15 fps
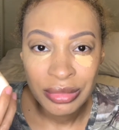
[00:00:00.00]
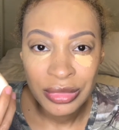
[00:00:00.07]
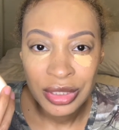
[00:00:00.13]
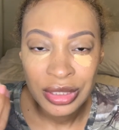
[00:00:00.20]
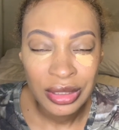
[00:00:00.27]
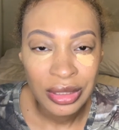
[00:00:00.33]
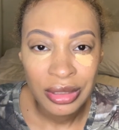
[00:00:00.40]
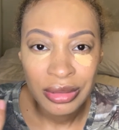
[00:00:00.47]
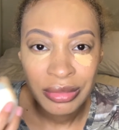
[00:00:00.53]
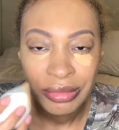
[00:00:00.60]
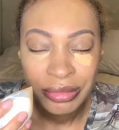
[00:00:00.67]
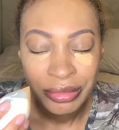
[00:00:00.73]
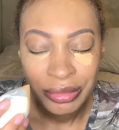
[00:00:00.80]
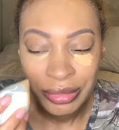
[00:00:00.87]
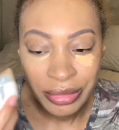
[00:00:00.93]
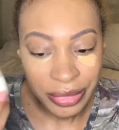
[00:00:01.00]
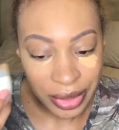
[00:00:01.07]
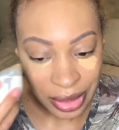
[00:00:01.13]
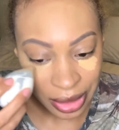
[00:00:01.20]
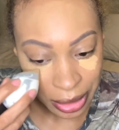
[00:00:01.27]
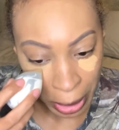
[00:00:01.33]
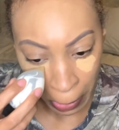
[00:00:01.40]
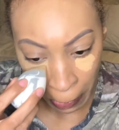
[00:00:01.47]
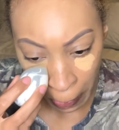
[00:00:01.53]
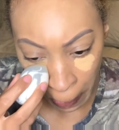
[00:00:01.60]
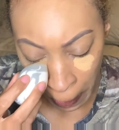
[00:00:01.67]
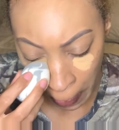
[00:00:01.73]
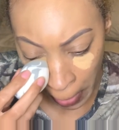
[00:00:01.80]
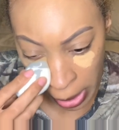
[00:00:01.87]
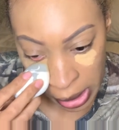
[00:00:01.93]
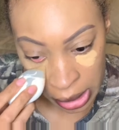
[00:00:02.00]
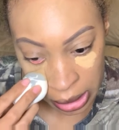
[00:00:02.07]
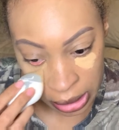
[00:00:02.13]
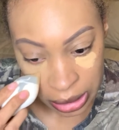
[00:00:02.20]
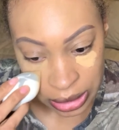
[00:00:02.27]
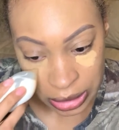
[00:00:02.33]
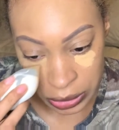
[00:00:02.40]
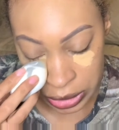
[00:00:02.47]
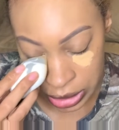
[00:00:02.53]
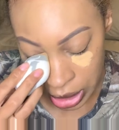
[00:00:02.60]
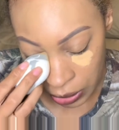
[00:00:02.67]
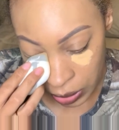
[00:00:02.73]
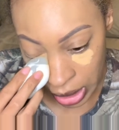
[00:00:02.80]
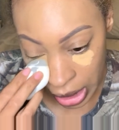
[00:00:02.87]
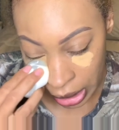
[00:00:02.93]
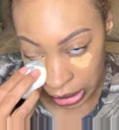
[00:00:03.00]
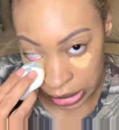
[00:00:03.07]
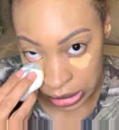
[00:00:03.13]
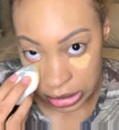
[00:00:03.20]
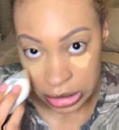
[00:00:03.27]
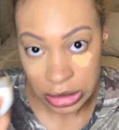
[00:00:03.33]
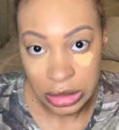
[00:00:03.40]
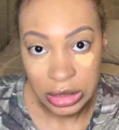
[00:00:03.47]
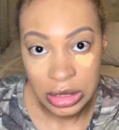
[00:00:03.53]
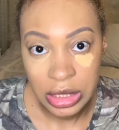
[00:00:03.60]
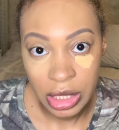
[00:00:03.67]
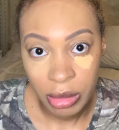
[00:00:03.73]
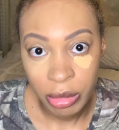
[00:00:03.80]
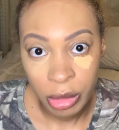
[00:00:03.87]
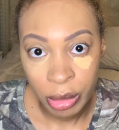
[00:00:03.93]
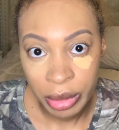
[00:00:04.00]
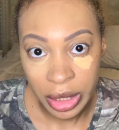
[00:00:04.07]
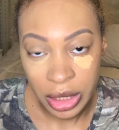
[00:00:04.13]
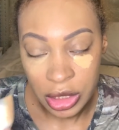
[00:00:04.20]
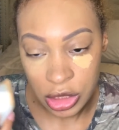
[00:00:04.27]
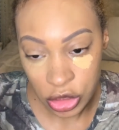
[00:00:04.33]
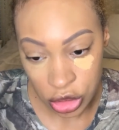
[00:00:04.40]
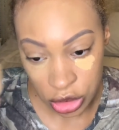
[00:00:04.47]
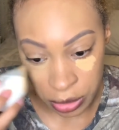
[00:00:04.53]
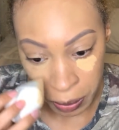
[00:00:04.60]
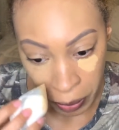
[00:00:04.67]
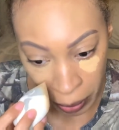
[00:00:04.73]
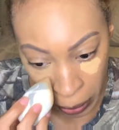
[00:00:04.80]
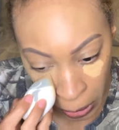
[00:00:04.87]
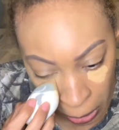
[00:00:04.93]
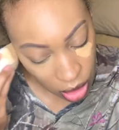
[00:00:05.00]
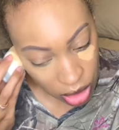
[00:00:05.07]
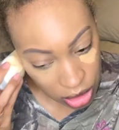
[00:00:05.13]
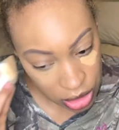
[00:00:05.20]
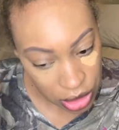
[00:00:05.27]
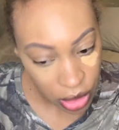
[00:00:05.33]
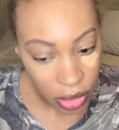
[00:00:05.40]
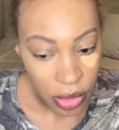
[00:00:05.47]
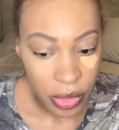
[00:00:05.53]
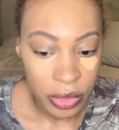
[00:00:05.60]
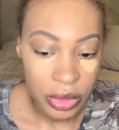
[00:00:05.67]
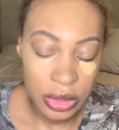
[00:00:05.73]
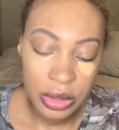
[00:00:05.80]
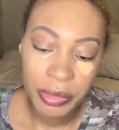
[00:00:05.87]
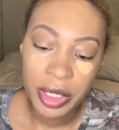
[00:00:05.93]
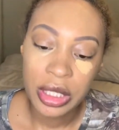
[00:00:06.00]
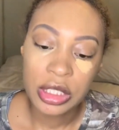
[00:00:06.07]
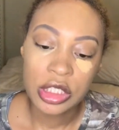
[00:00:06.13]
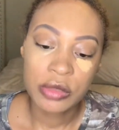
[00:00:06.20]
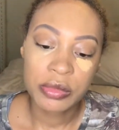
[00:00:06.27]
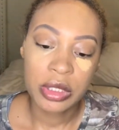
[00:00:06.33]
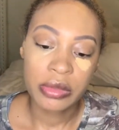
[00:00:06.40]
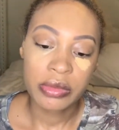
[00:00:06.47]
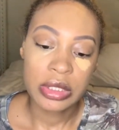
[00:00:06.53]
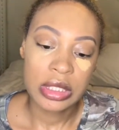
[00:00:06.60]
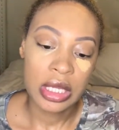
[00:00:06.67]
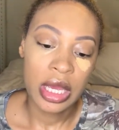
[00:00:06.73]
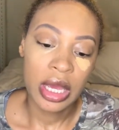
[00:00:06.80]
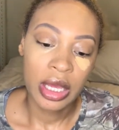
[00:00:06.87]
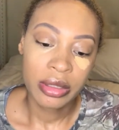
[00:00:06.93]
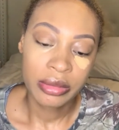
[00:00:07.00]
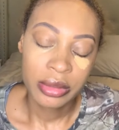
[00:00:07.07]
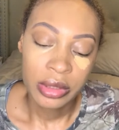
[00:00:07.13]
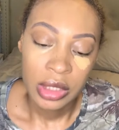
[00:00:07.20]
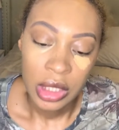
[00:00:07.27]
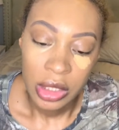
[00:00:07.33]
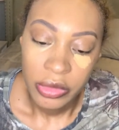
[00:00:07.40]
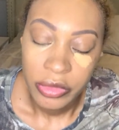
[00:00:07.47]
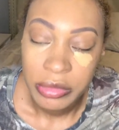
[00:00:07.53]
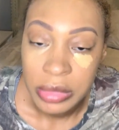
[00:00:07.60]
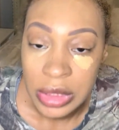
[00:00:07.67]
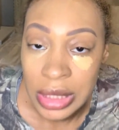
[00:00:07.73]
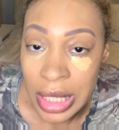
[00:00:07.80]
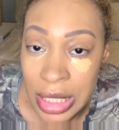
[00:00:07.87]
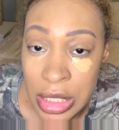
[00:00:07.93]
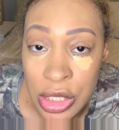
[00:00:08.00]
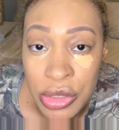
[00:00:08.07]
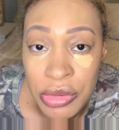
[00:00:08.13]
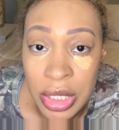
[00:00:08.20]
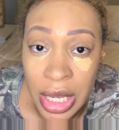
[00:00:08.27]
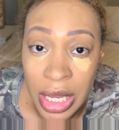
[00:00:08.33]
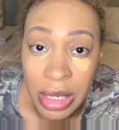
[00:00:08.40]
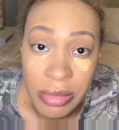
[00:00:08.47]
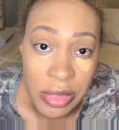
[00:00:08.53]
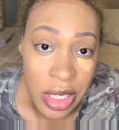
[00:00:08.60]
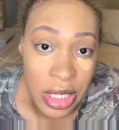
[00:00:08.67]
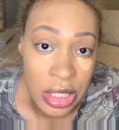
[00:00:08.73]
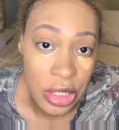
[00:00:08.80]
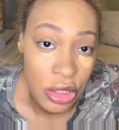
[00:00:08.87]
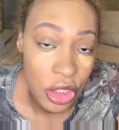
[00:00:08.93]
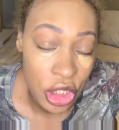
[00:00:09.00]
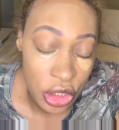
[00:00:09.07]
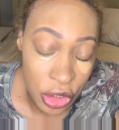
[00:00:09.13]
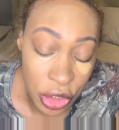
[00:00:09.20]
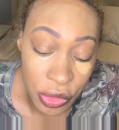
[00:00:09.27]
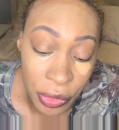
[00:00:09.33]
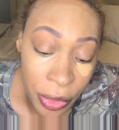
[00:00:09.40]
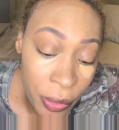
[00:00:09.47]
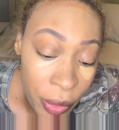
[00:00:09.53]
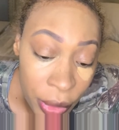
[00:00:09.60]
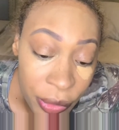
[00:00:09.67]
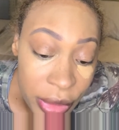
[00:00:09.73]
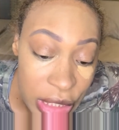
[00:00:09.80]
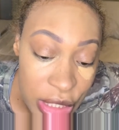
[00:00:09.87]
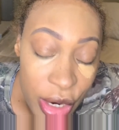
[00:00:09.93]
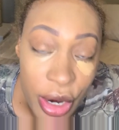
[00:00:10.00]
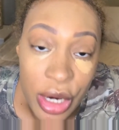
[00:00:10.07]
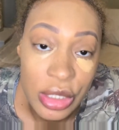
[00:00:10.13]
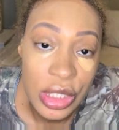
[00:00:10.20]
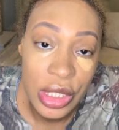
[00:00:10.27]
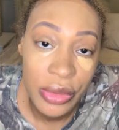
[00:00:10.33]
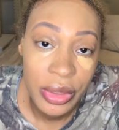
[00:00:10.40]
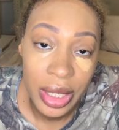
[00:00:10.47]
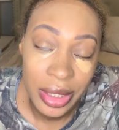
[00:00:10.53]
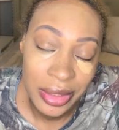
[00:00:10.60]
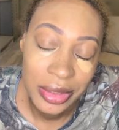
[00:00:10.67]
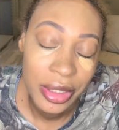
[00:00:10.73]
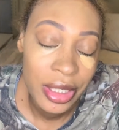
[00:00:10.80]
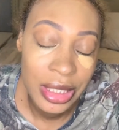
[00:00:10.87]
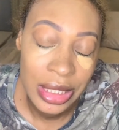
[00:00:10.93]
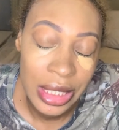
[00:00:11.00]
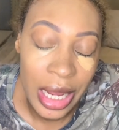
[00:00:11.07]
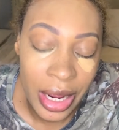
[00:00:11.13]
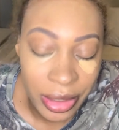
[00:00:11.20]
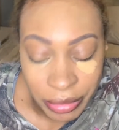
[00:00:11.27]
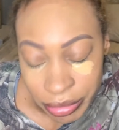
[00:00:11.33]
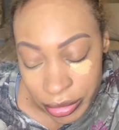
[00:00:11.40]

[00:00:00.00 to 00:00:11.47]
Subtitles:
You know, like, so it's like we got double punished. Also, punishment was that from dust you came, dust you will return. So, like, you're gonna die.